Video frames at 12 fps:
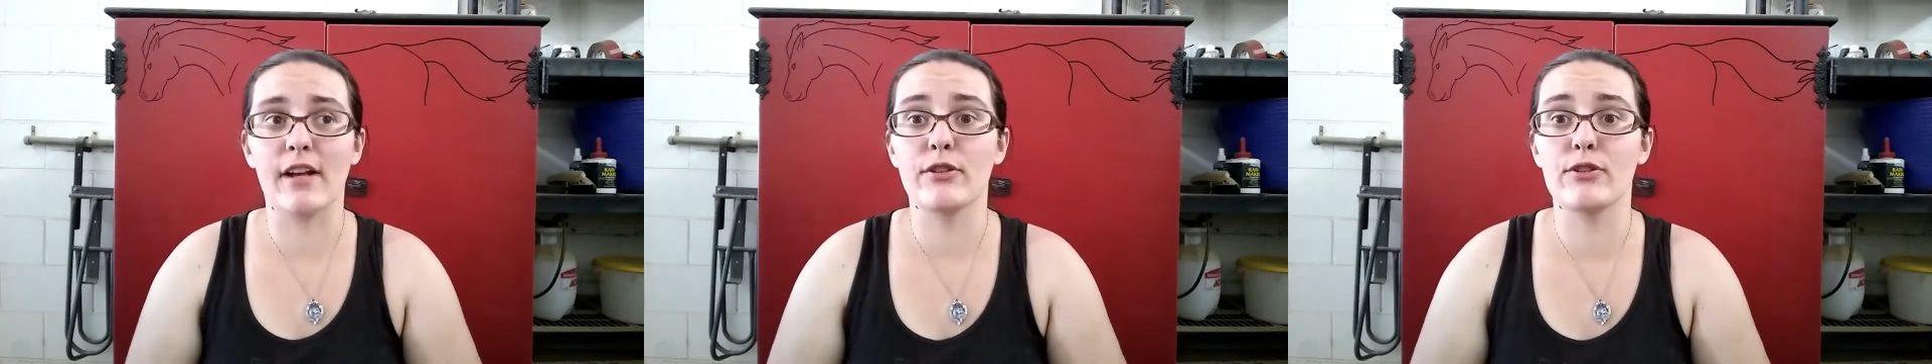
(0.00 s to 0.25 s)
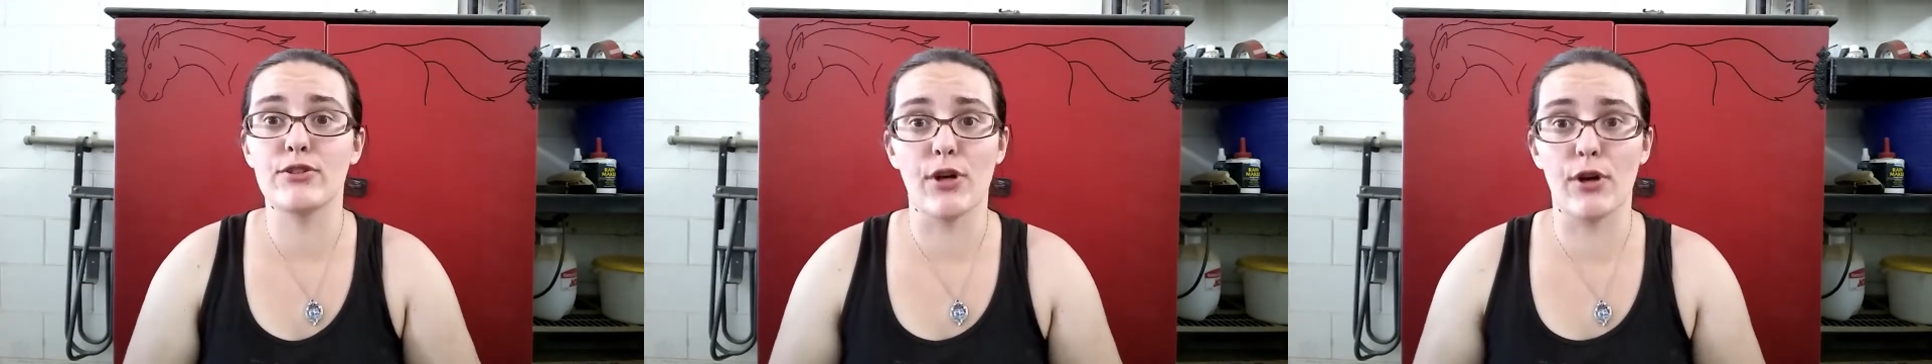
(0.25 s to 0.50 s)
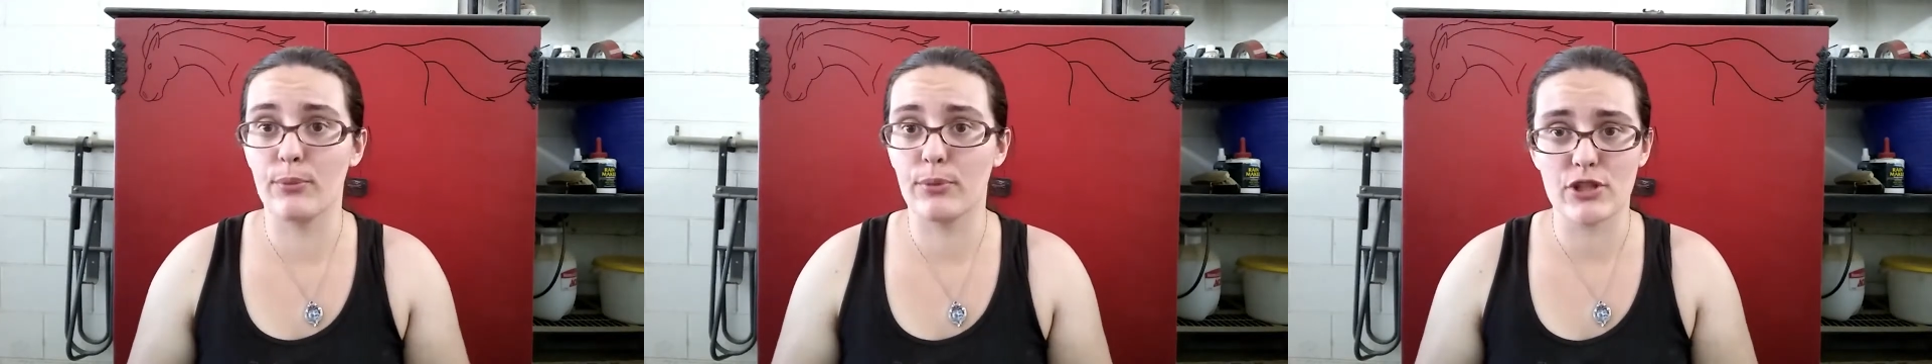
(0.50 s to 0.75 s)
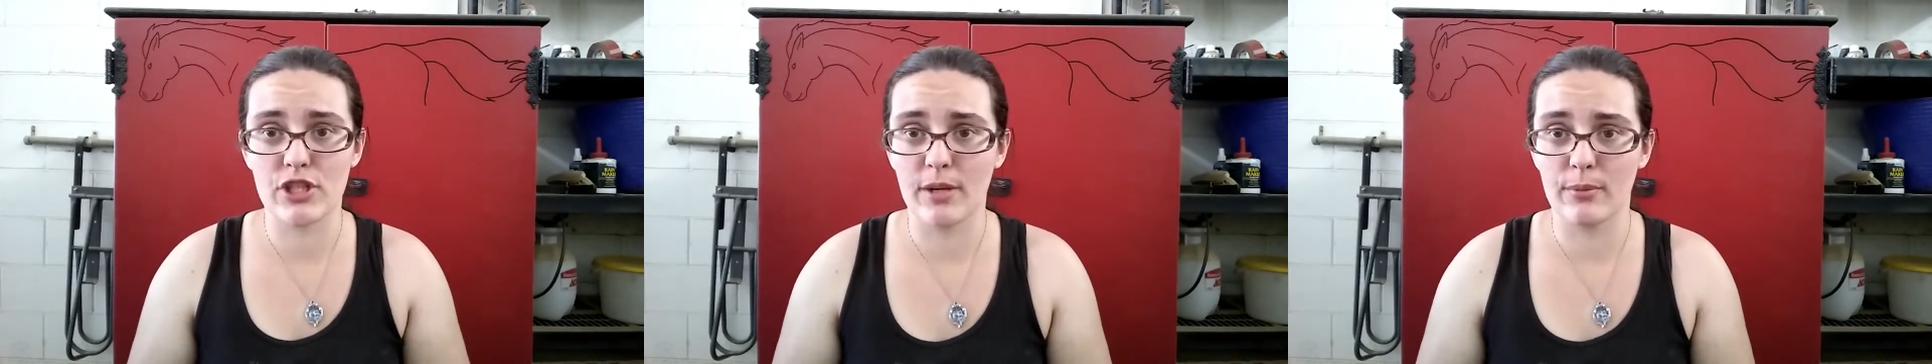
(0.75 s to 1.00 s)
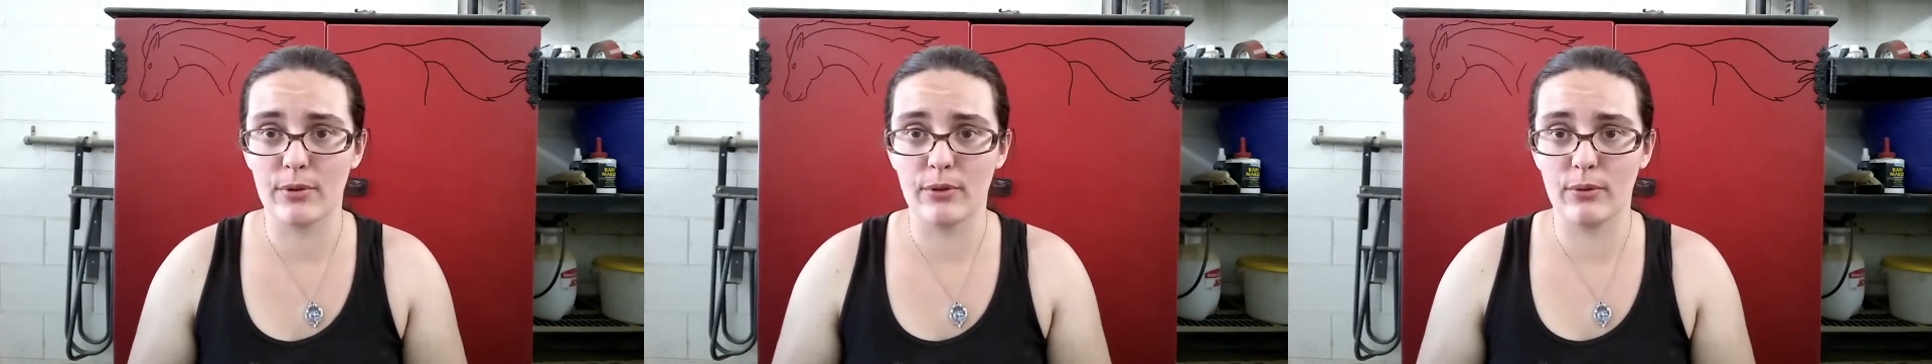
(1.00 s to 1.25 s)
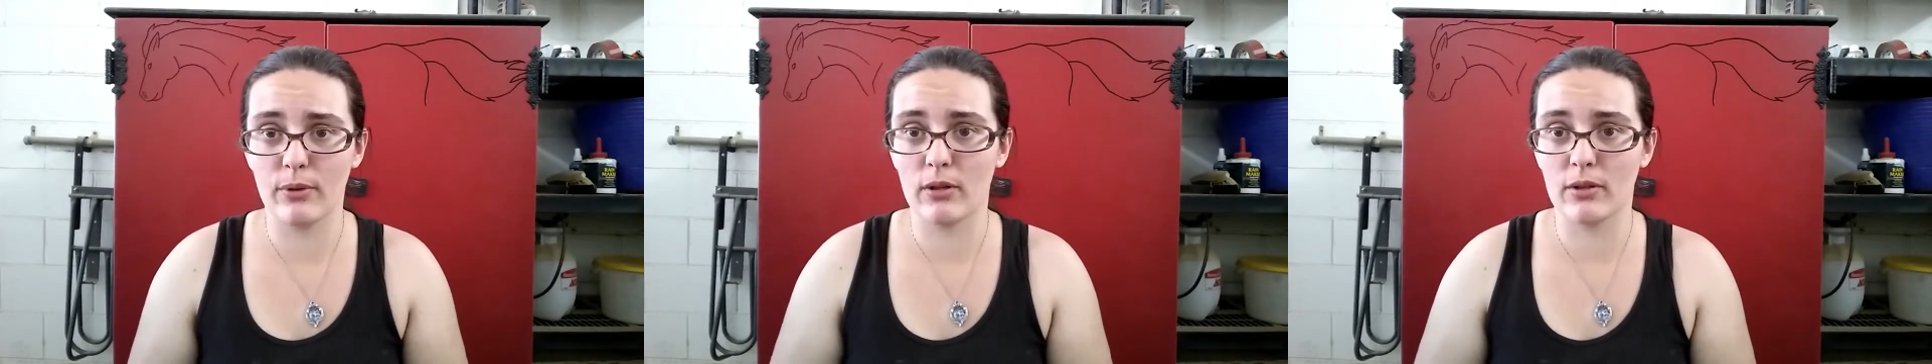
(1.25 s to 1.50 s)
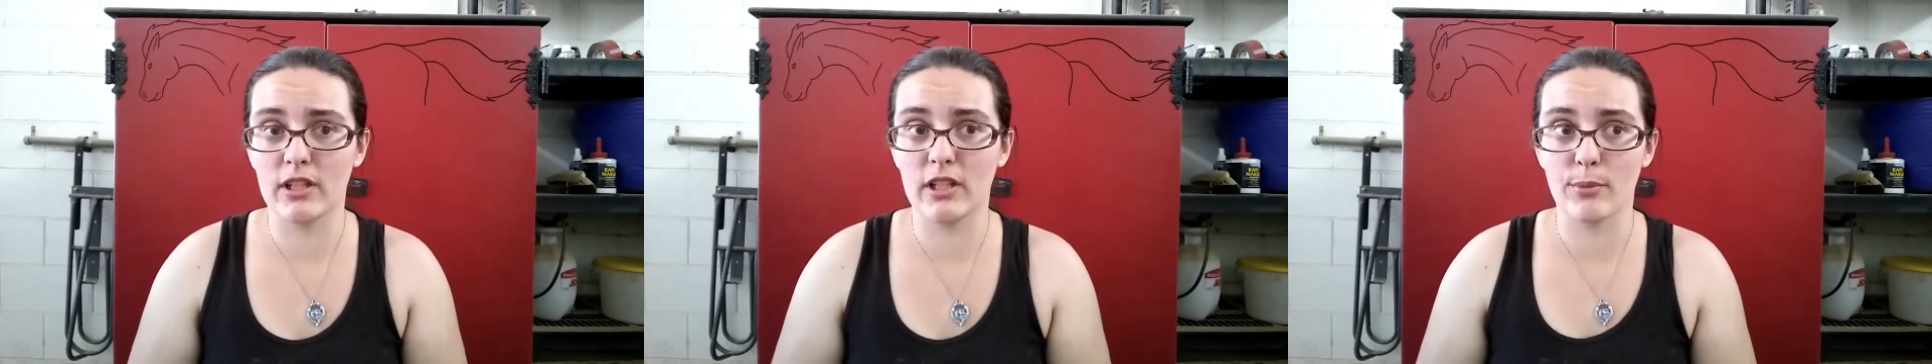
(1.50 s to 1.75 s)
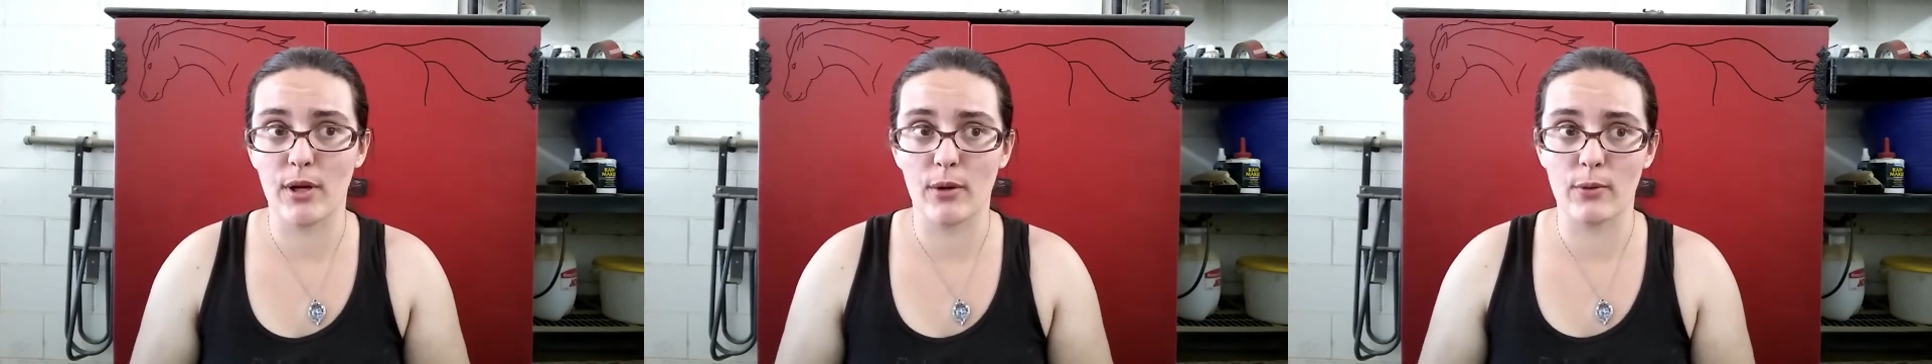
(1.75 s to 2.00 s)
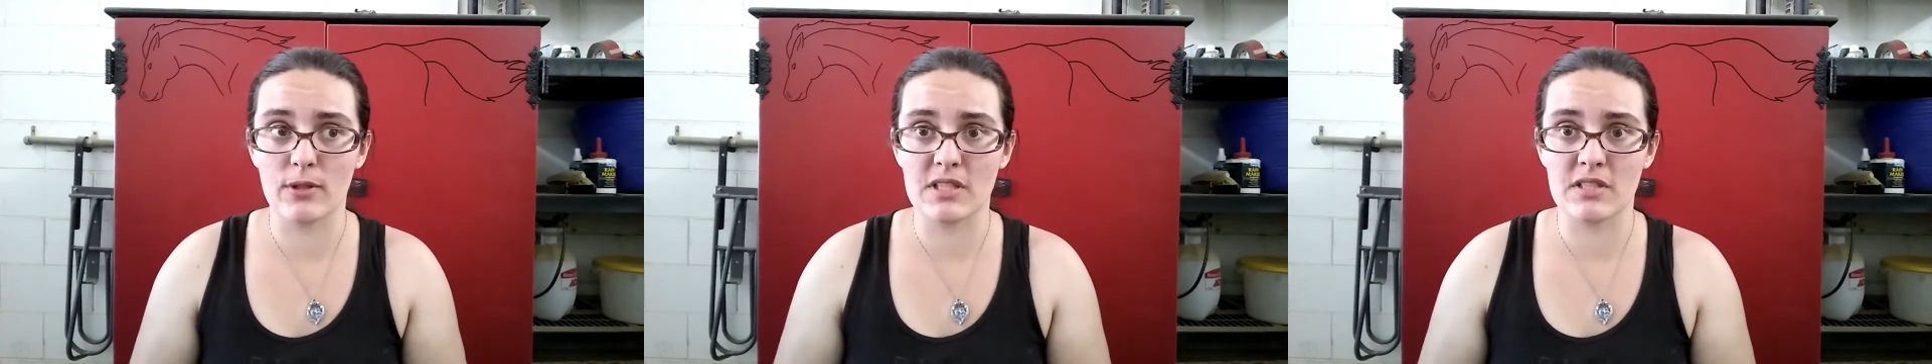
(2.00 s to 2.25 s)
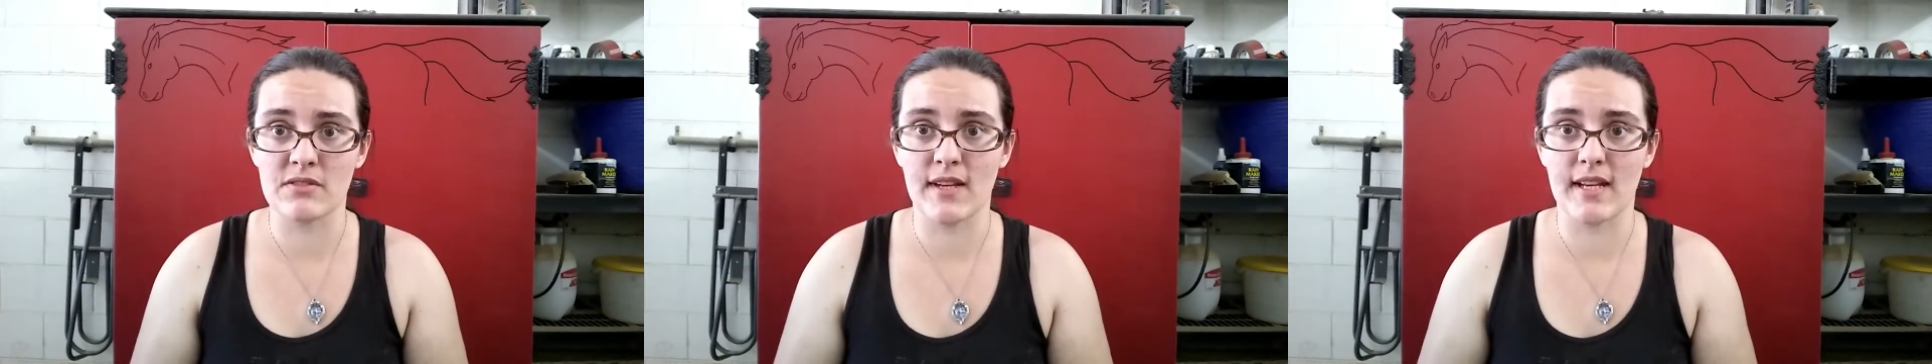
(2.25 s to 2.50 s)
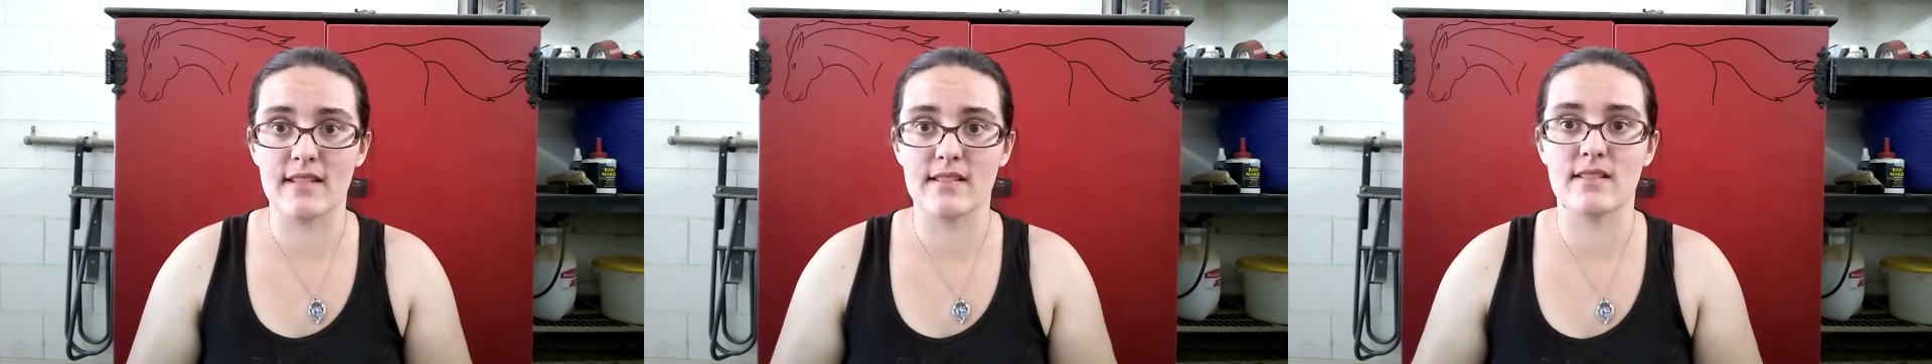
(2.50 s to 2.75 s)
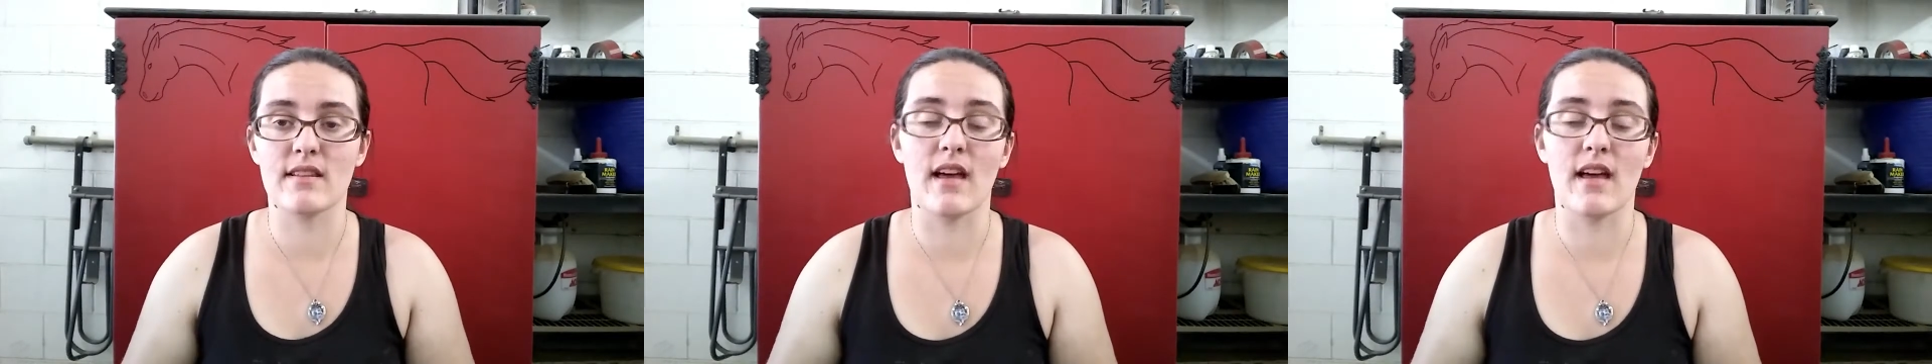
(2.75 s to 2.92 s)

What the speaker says: I don't put shampoo near my horse's face.